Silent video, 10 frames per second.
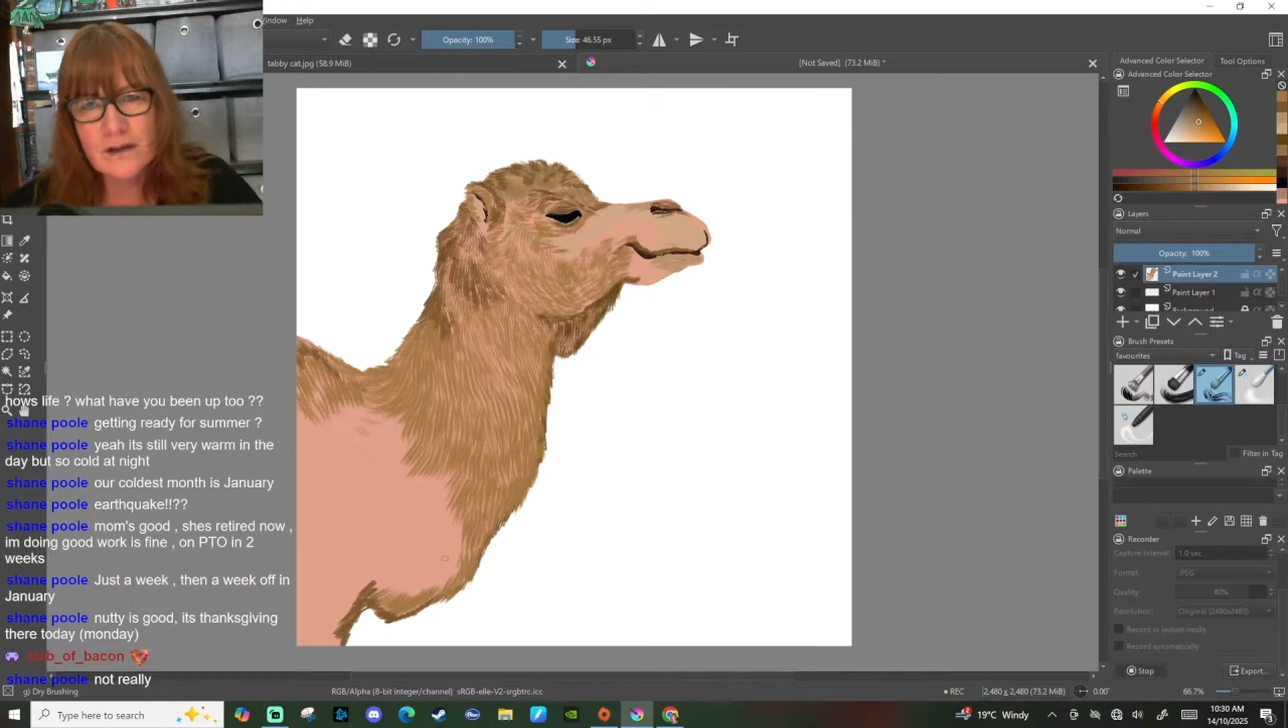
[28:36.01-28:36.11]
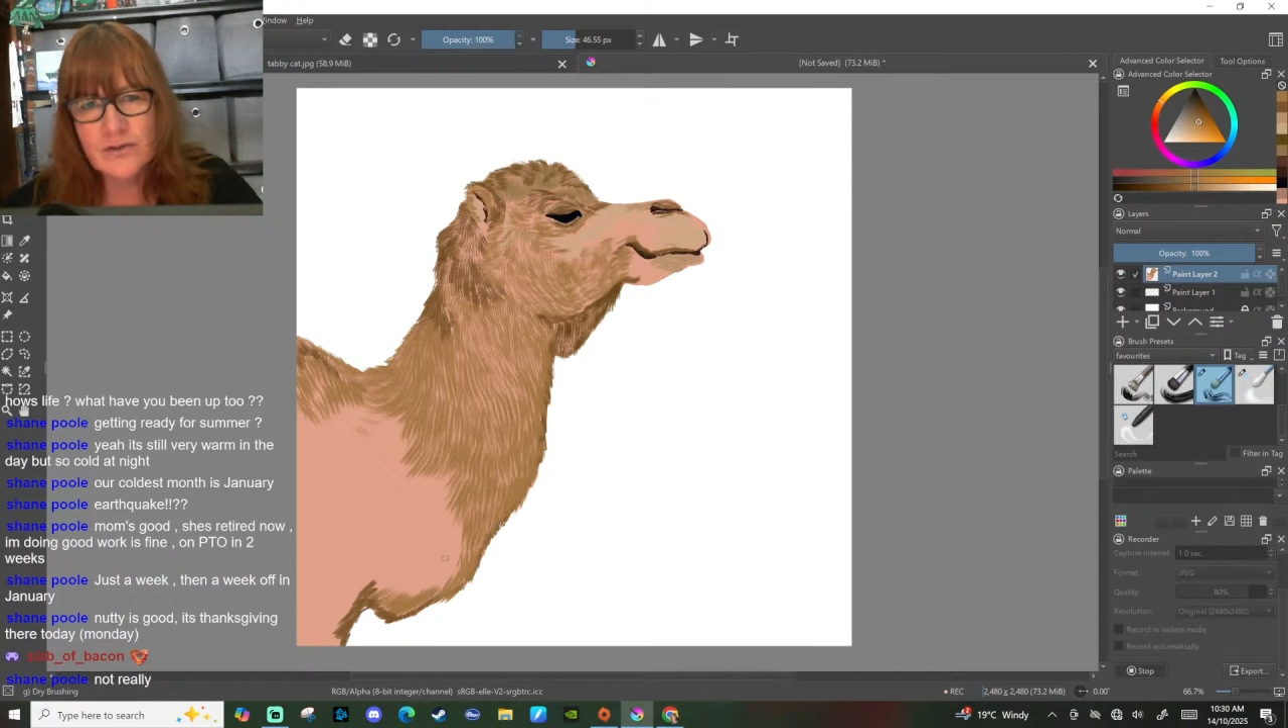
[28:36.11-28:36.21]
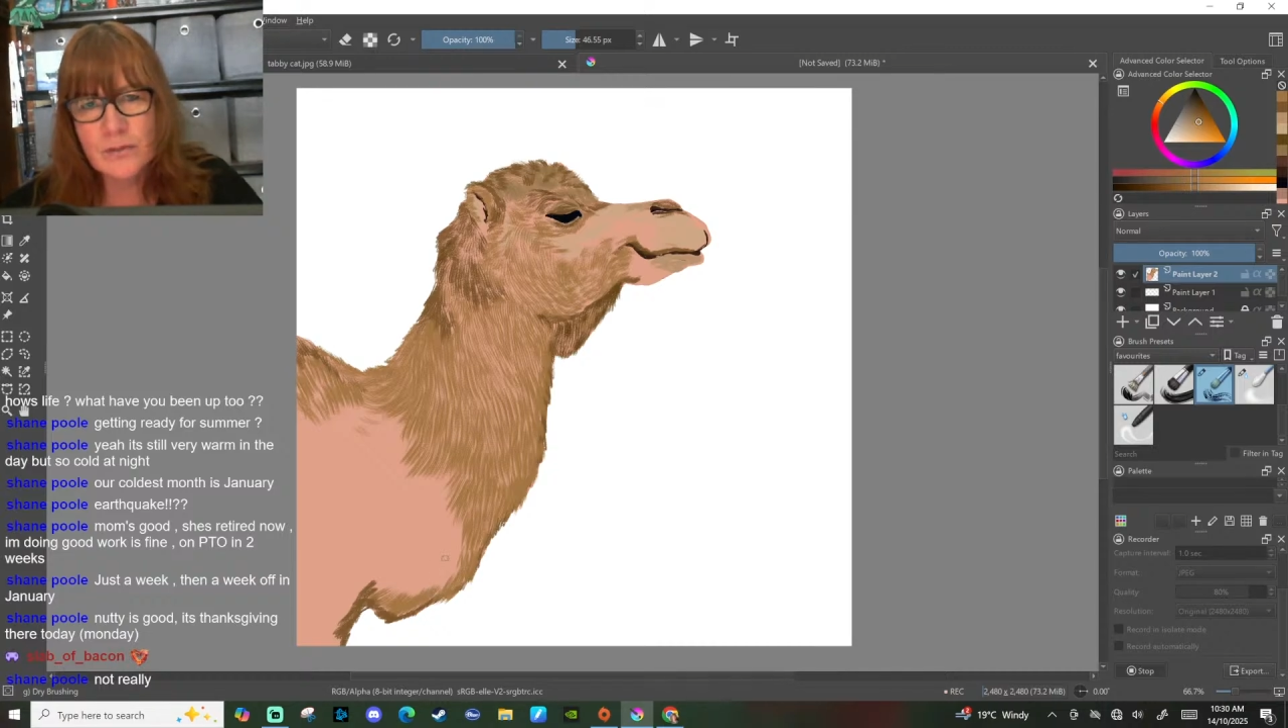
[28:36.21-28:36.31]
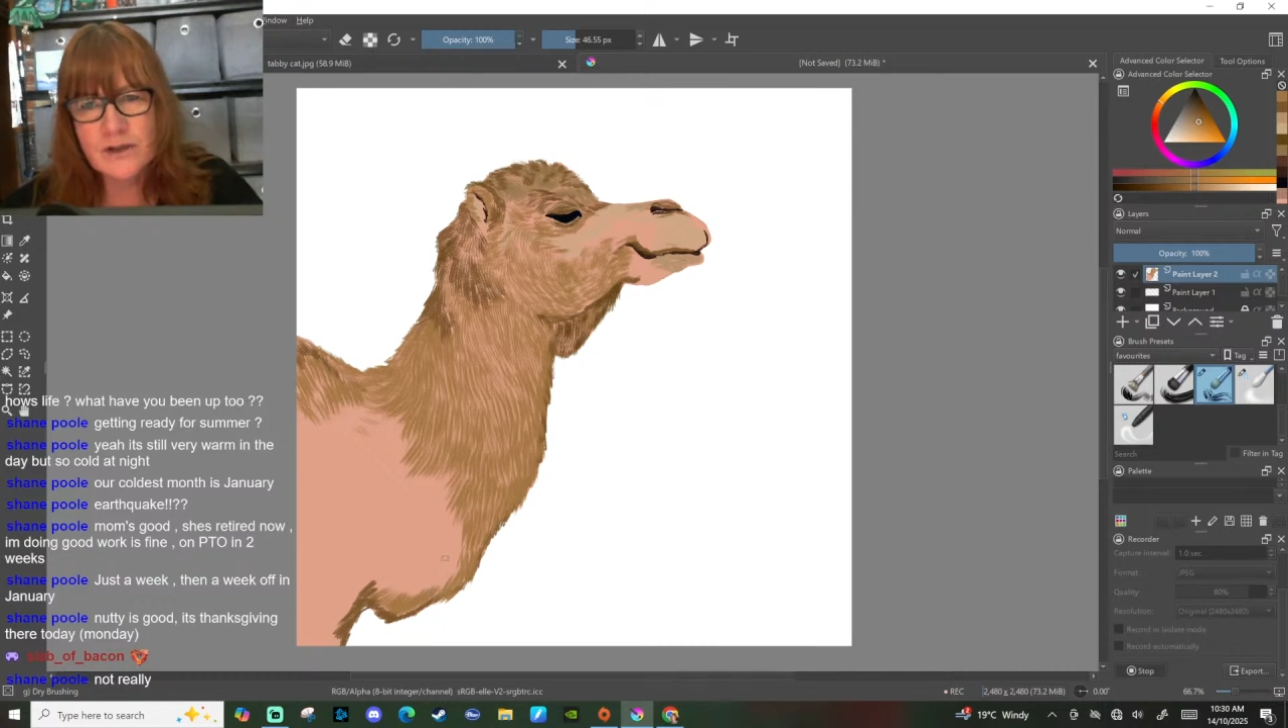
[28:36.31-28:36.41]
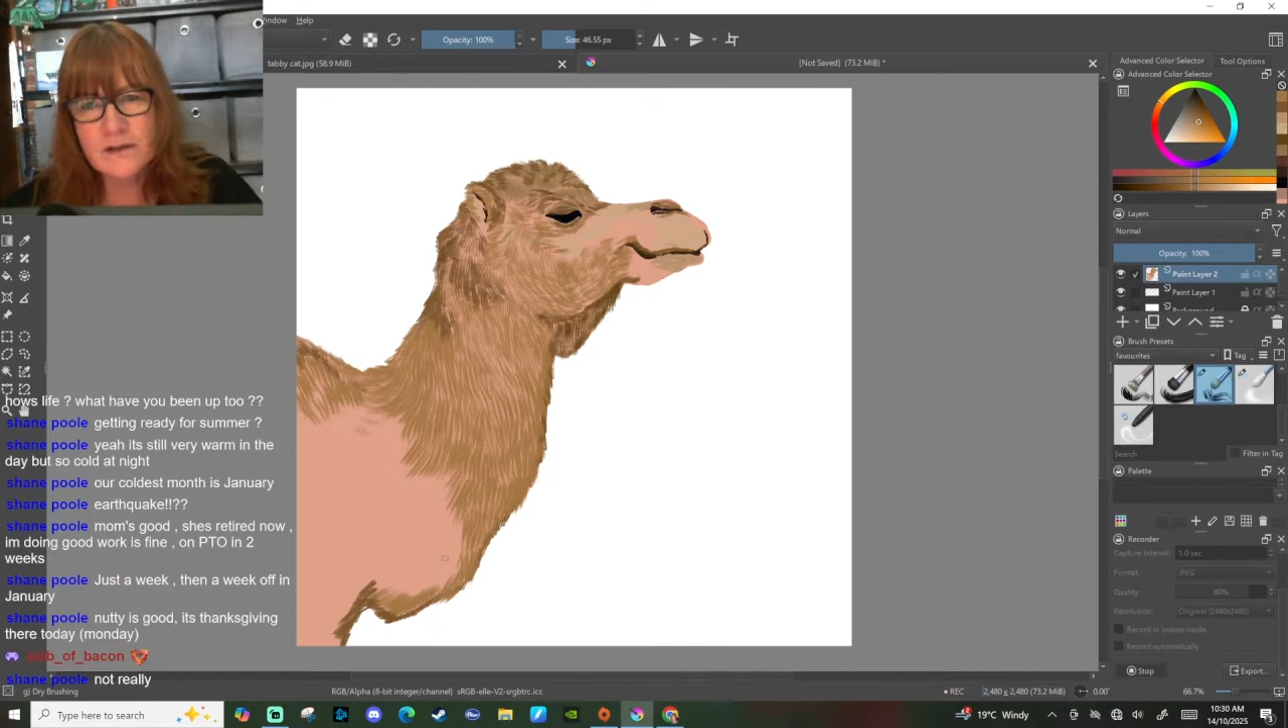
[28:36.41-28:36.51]
No,
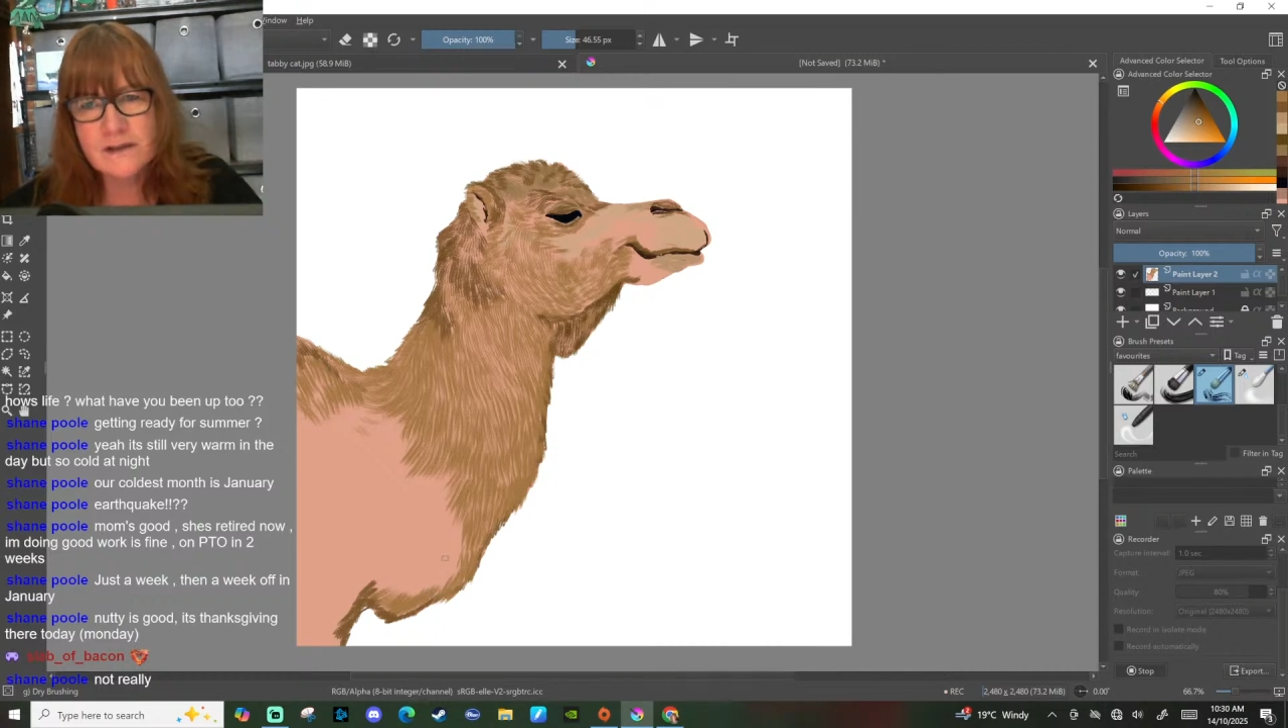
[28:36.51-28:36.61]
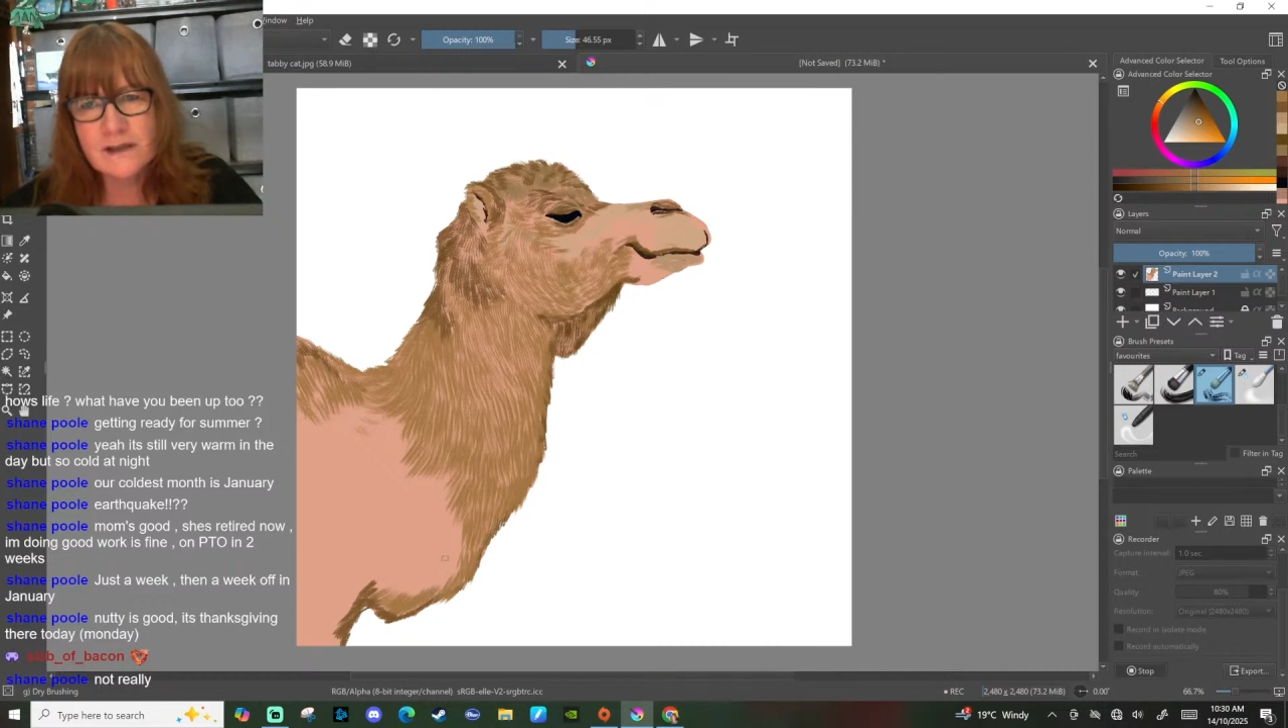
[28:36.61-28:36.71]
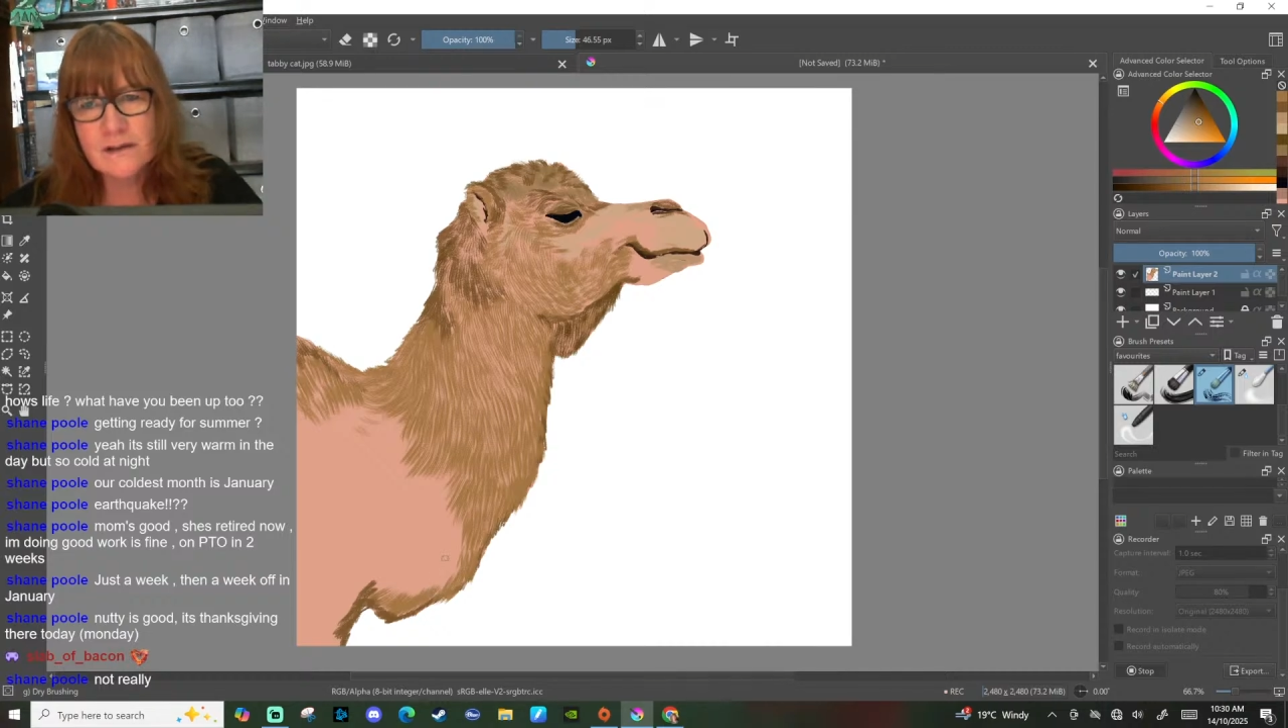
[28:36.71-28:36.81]
dromedary's